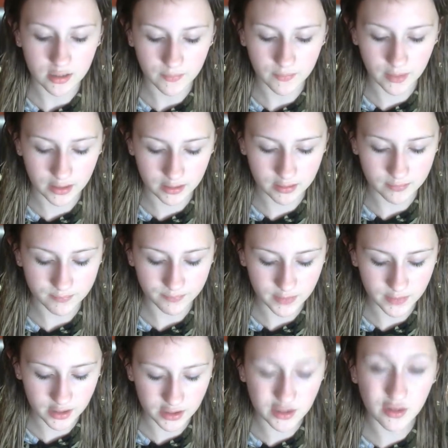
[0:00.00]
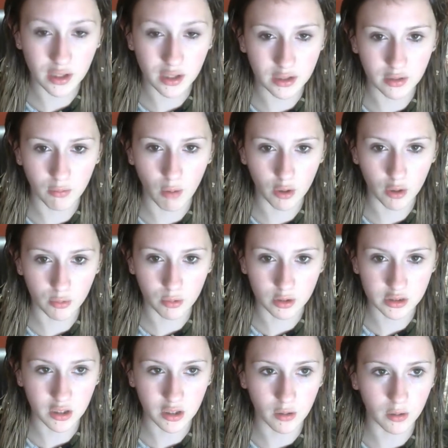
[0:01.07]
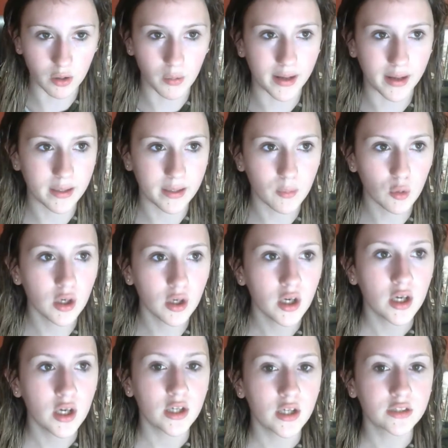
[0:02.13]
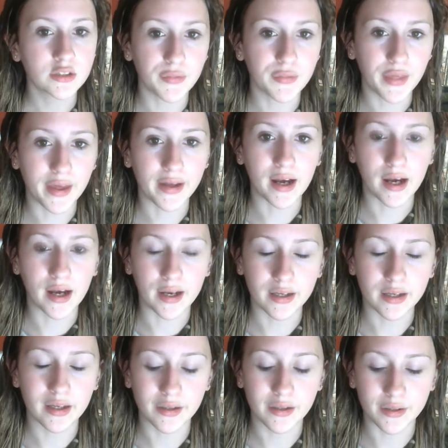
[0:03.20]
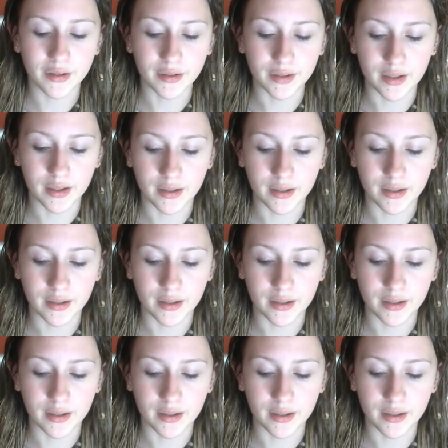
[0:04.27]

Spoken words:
like so then the water wasn't going away anymore, so then I could